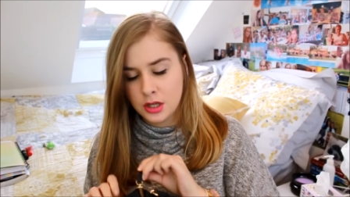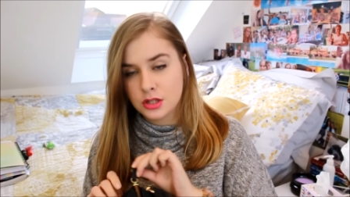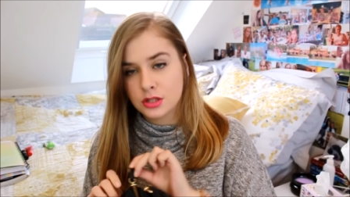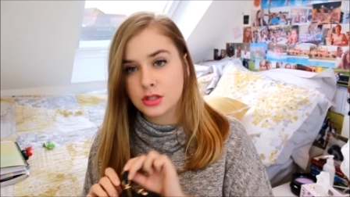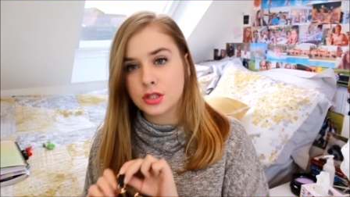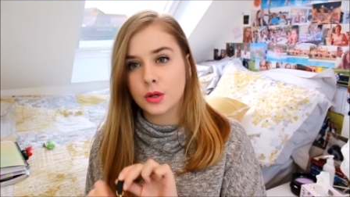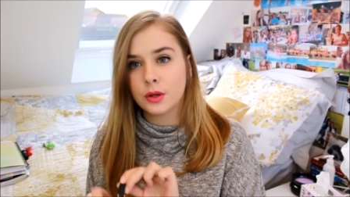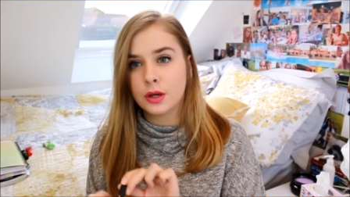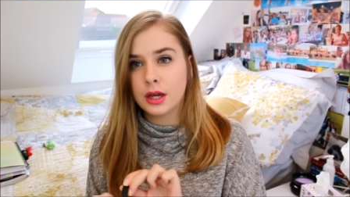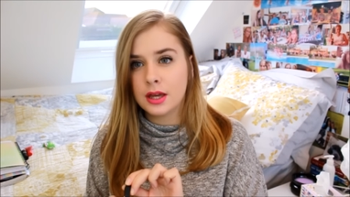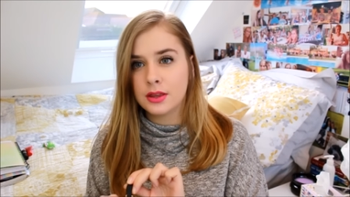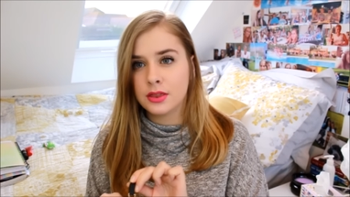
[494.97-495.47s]

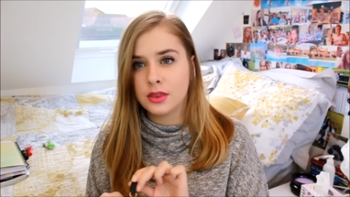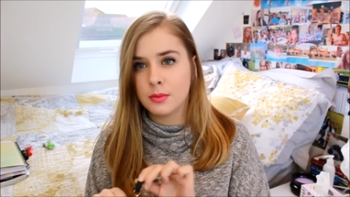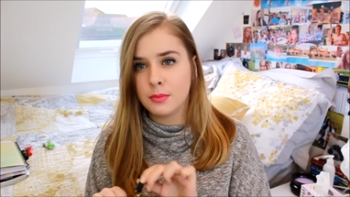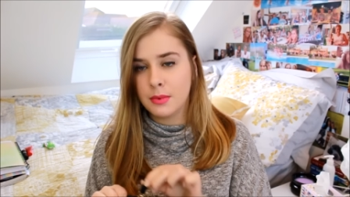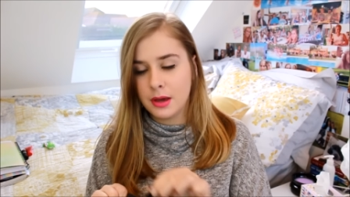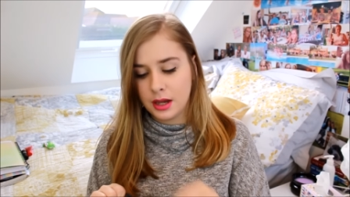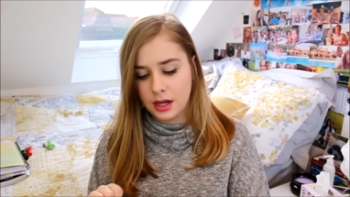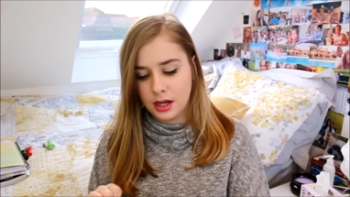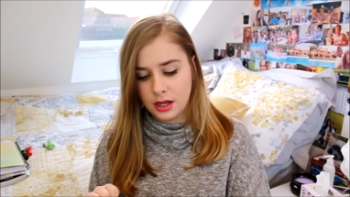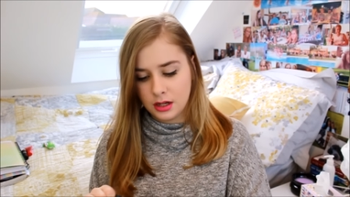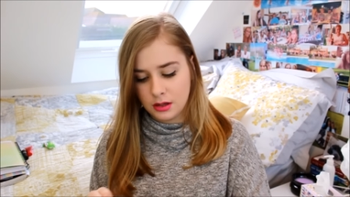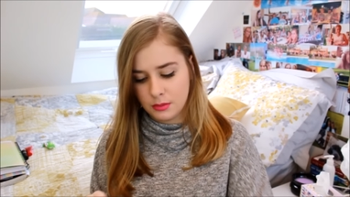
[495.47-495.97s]
So in the
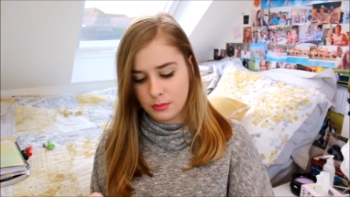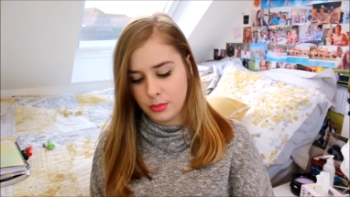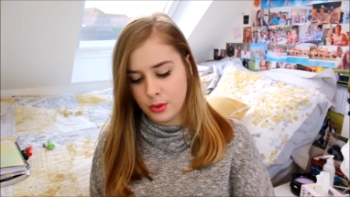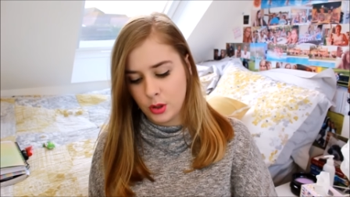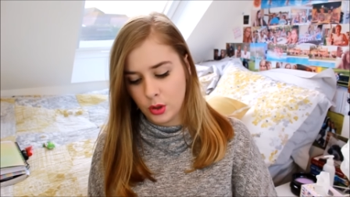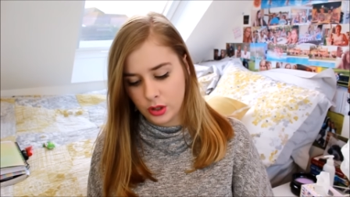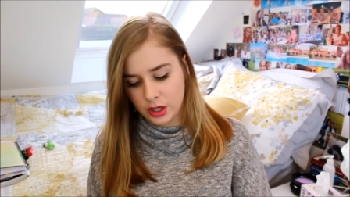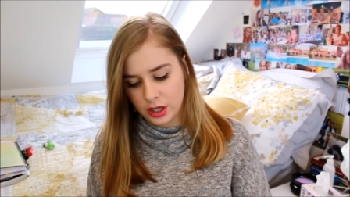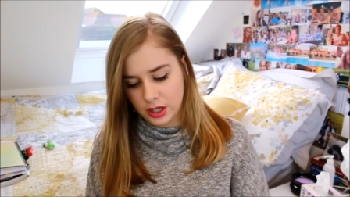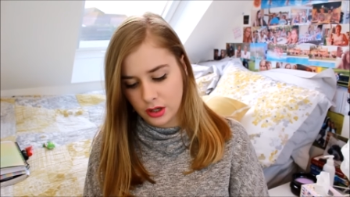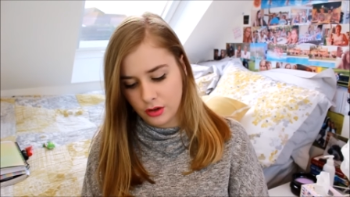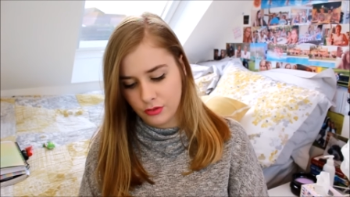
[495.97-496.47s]
main
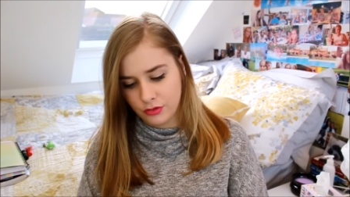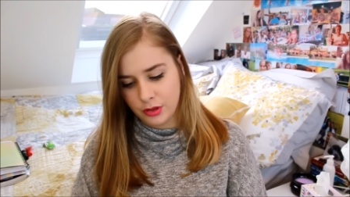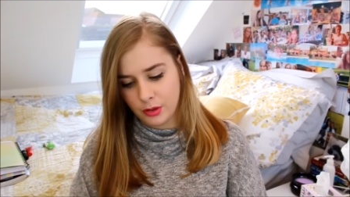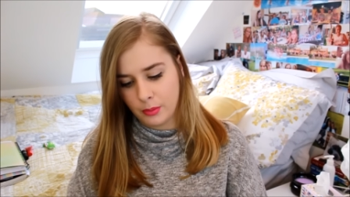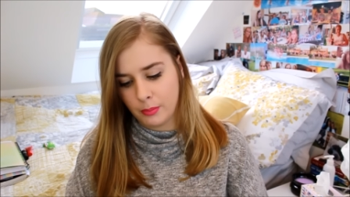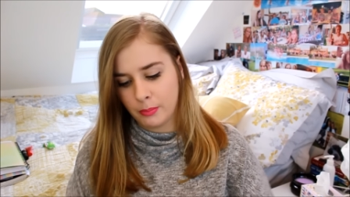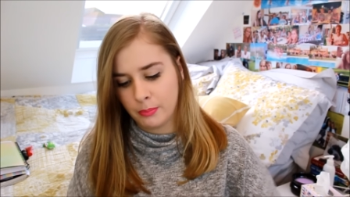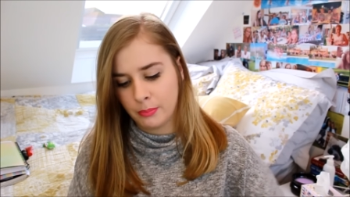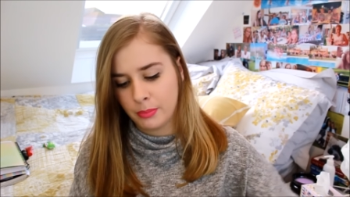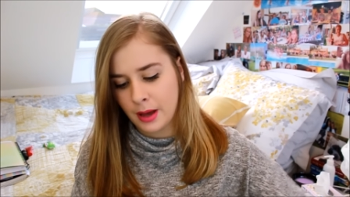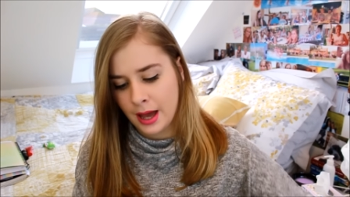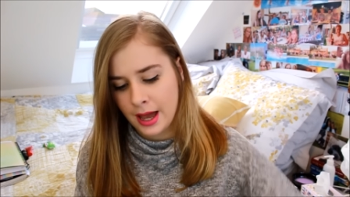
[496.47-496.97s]
pocket of the
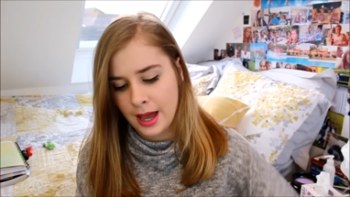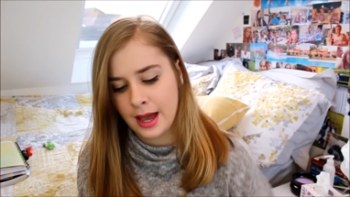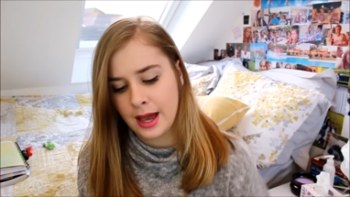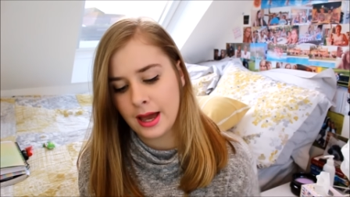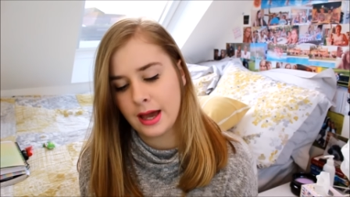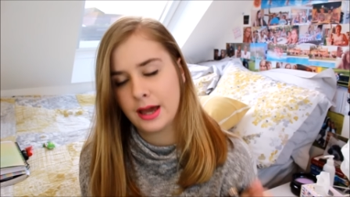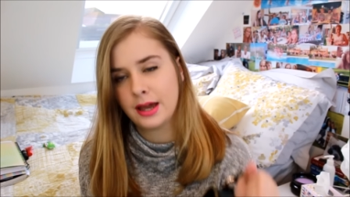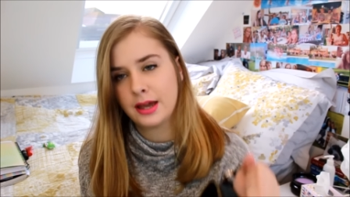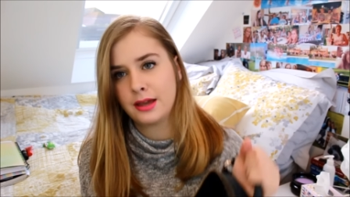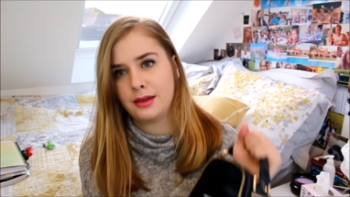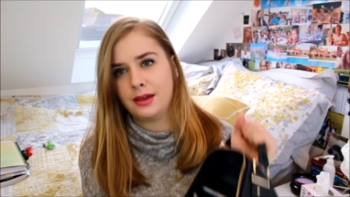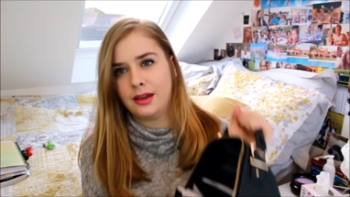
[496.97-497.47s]

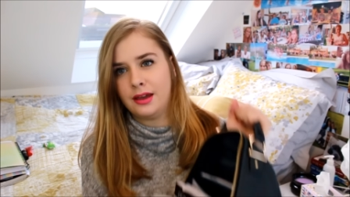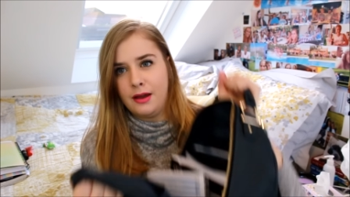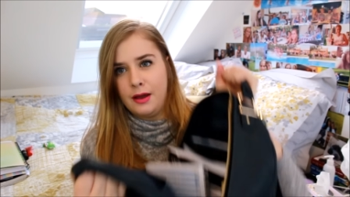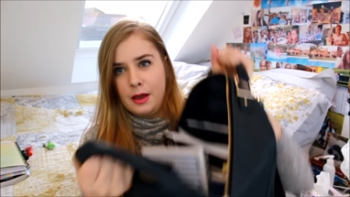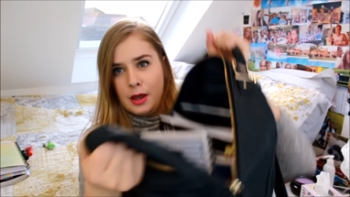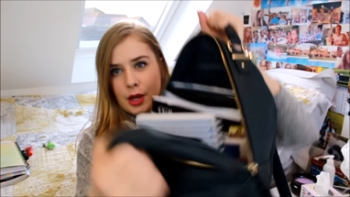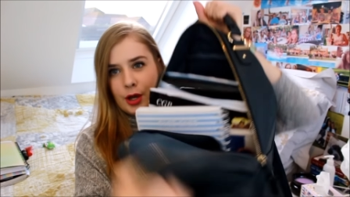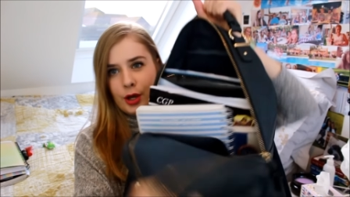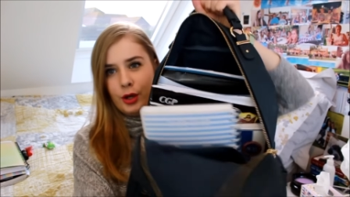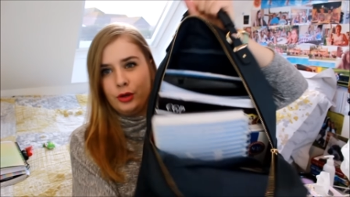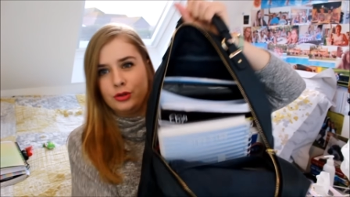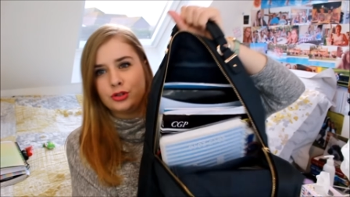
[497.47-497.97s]
bag,
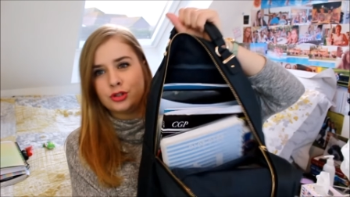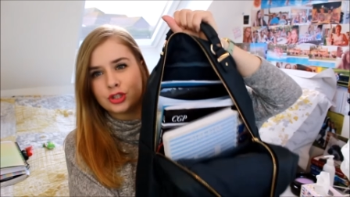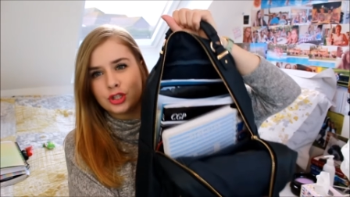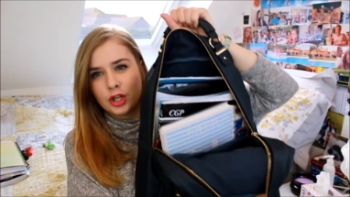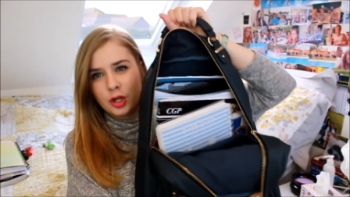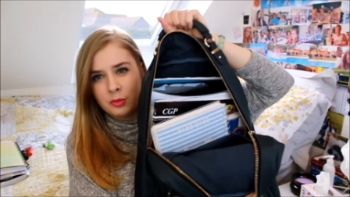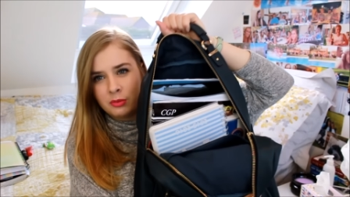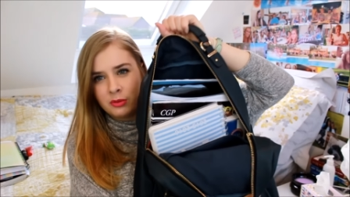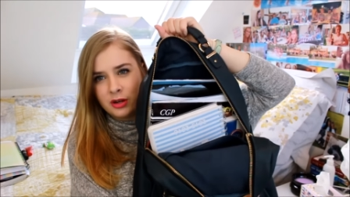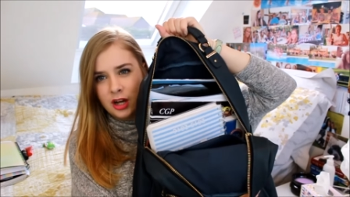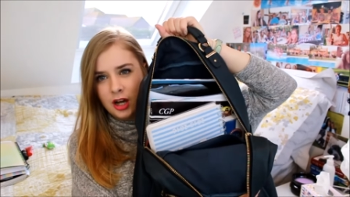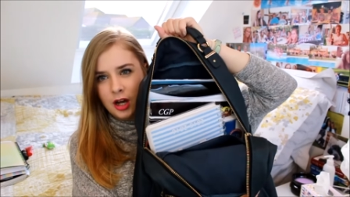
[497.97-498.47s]
you just
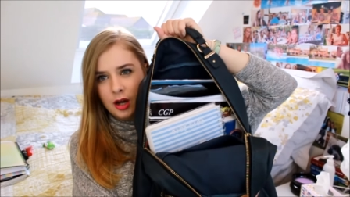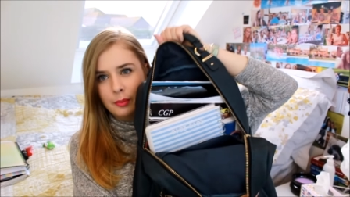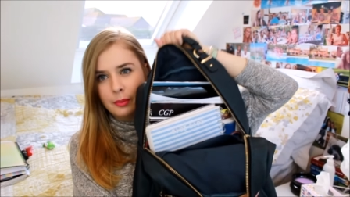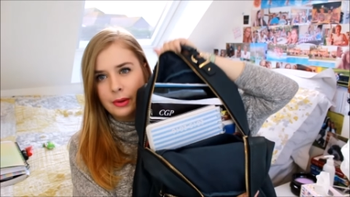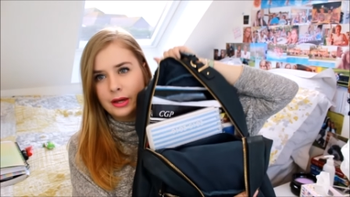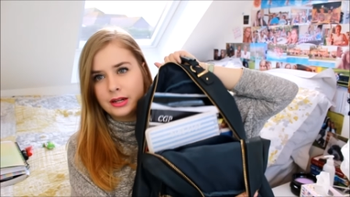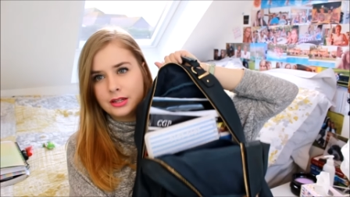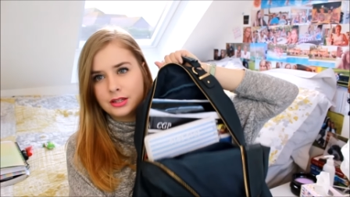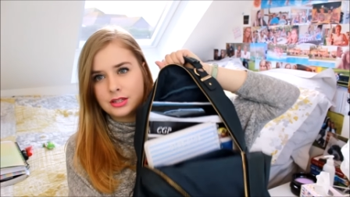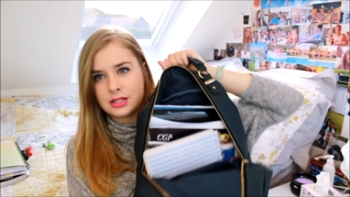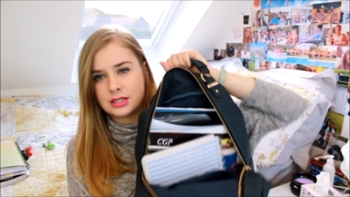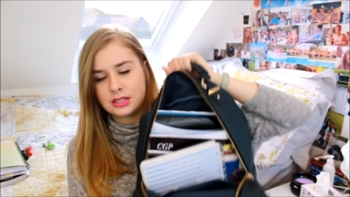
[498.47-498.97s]
open it up
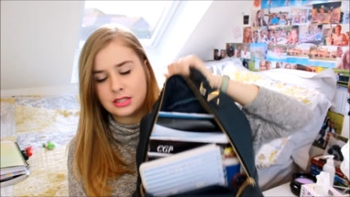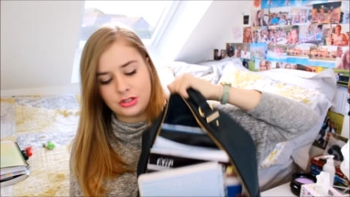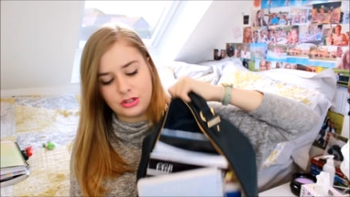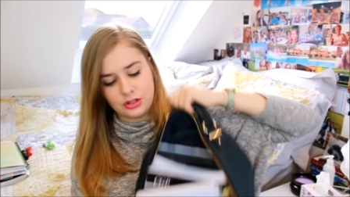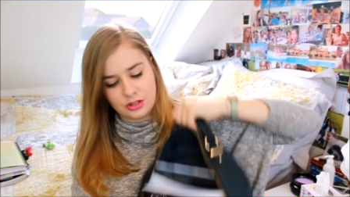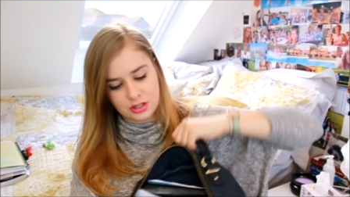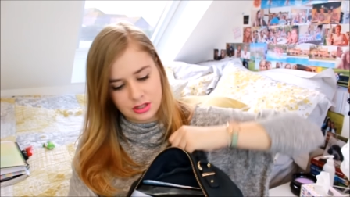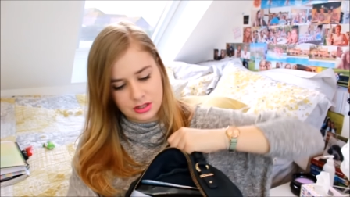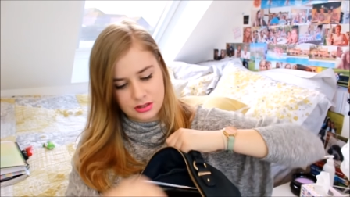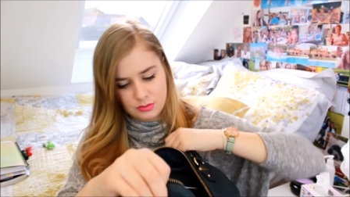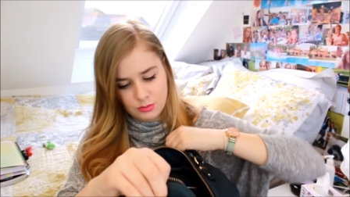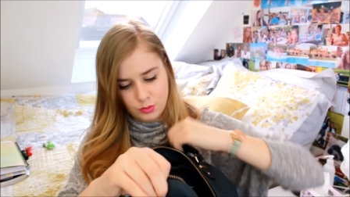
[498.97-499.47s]
and it's
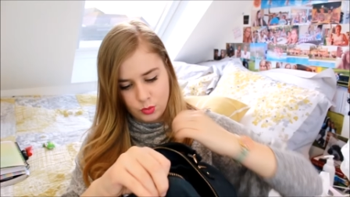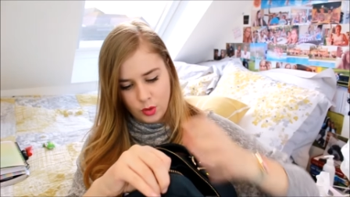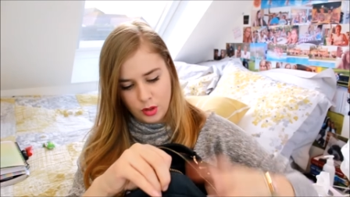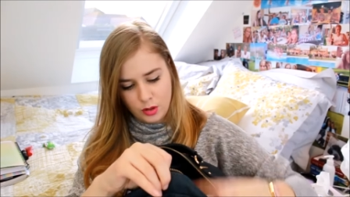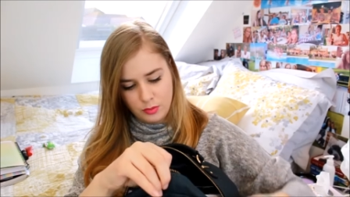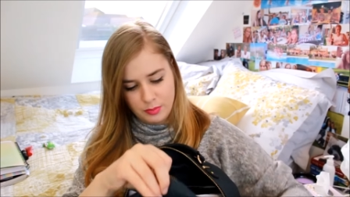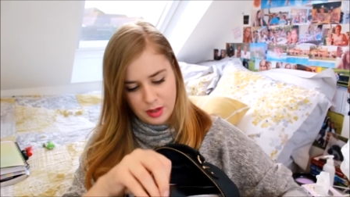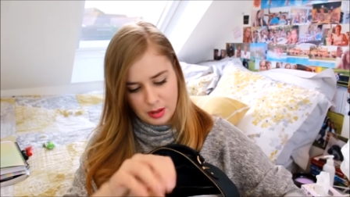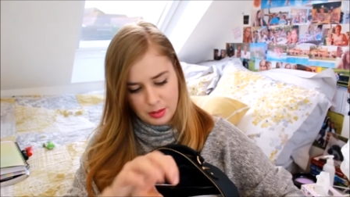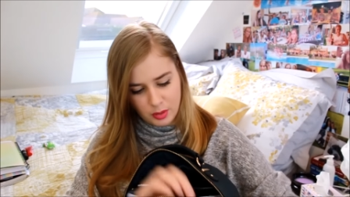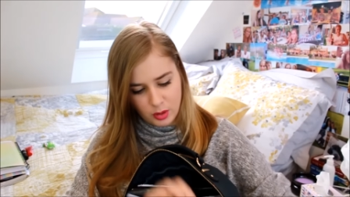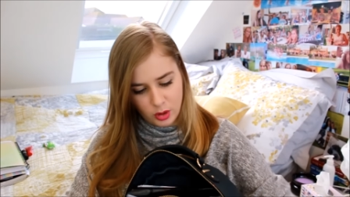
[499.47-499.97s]
just
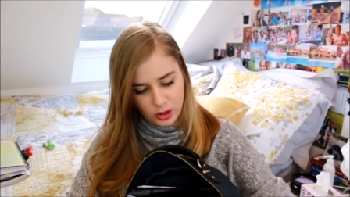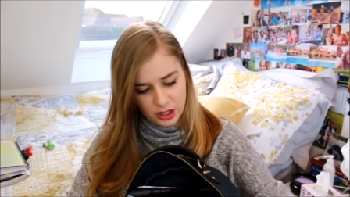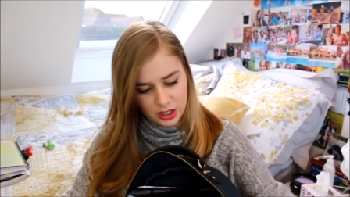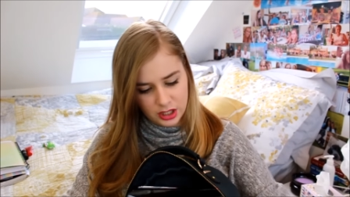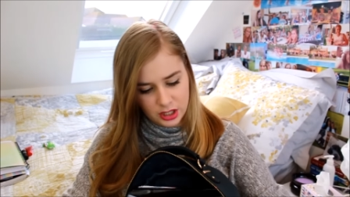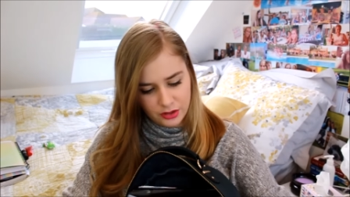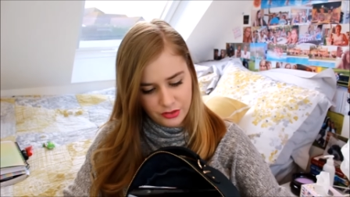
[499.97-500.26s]
one big pocket.